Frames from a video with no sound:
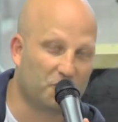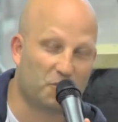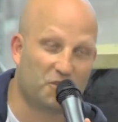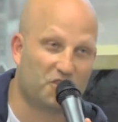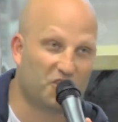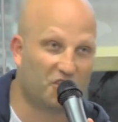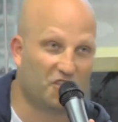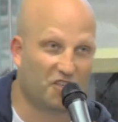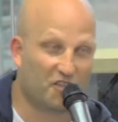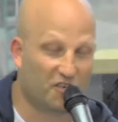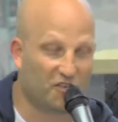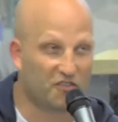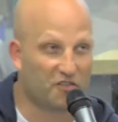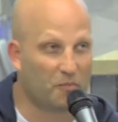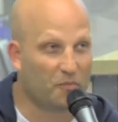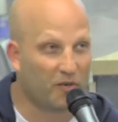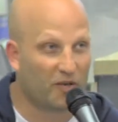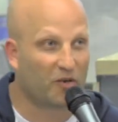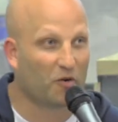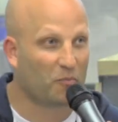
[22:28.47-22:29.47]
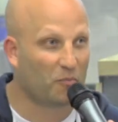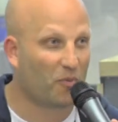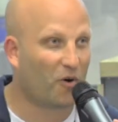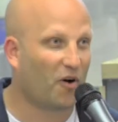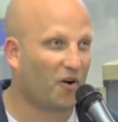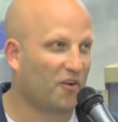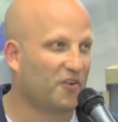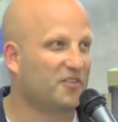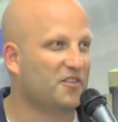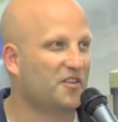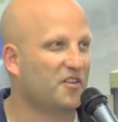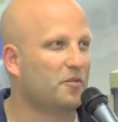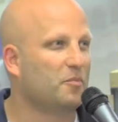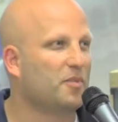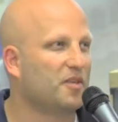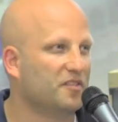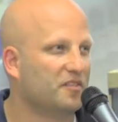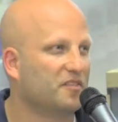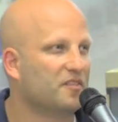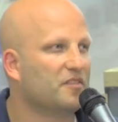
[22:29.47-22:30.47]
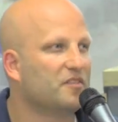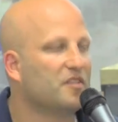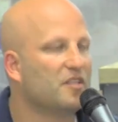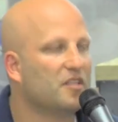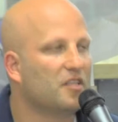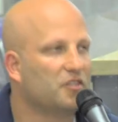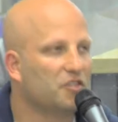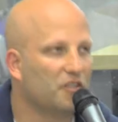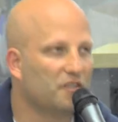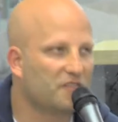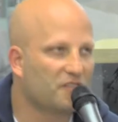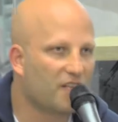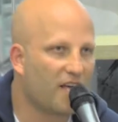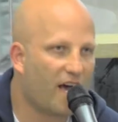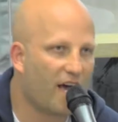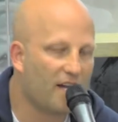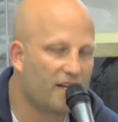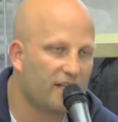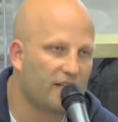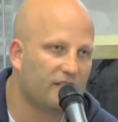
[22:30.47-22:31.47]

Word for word: which there's a bigger part to the business than just that.